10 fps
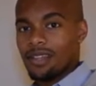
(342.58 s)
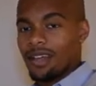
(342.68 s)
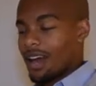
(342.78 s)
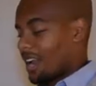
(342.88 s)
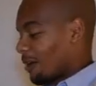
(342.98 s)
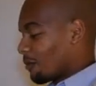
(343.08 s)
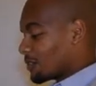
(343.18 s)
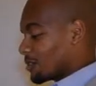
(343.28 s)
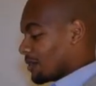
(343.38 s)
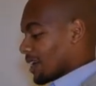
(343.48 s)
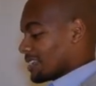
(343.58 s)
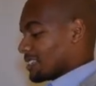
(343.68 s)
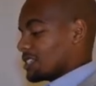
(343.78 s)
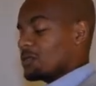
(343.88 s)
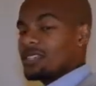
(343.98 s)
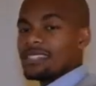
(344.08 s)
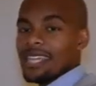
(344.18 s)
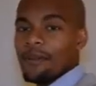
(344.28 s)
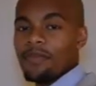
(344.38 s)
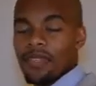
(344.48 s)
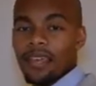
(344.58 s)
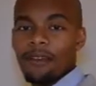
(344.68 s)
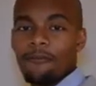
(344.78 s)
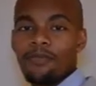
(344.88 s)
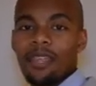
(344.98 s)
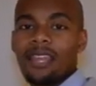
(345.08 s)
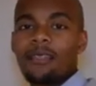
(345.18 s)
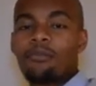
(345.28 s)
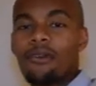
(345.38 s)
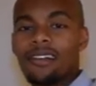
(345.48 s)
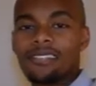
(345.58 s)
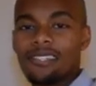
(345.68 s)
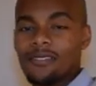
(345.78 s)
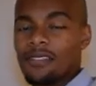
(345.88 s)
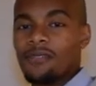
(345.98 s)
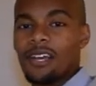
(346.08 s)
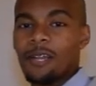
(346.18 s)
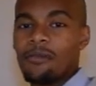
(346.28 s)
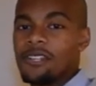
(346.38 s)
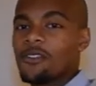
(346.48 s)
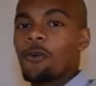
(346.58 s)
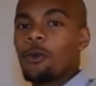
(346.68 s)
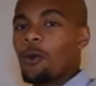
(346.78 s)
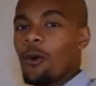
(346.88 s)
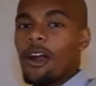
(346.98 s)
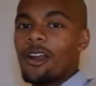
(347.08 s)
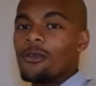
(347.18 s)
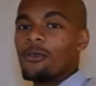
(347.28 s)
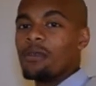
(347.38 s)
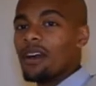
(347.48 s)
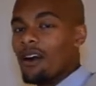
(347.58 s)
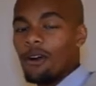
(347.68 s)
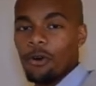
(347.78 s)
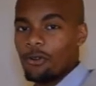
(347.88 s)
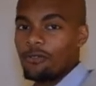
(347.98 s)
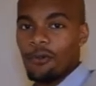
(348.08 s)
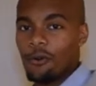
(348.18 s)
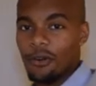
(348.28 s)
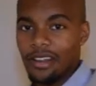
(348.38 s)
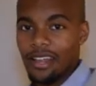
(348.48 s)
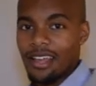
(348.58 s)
And I want you guys to do the same thing. The process of development is going to require you to be hungry for it.